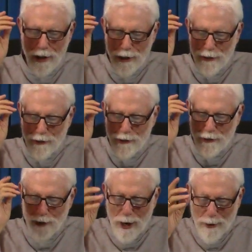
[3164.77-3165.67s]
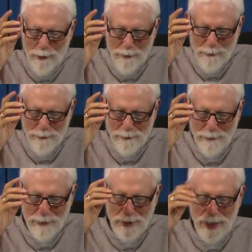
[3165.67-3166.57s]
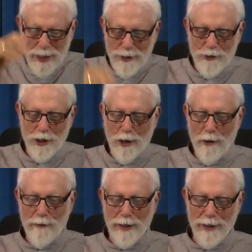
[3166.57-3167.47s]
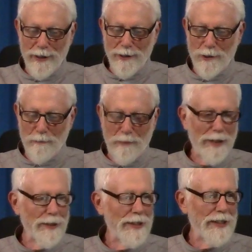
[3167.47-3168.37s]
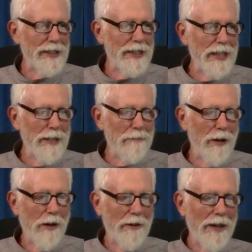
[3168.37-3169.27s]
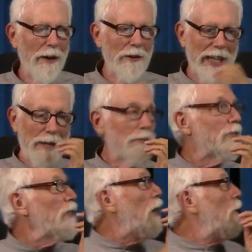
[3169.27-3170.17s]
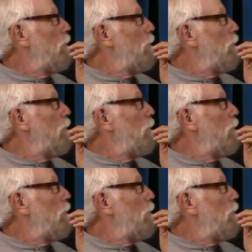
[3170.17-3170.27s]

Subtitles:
So, Jehovah is spelled in Hebrew. Oh, okay, so,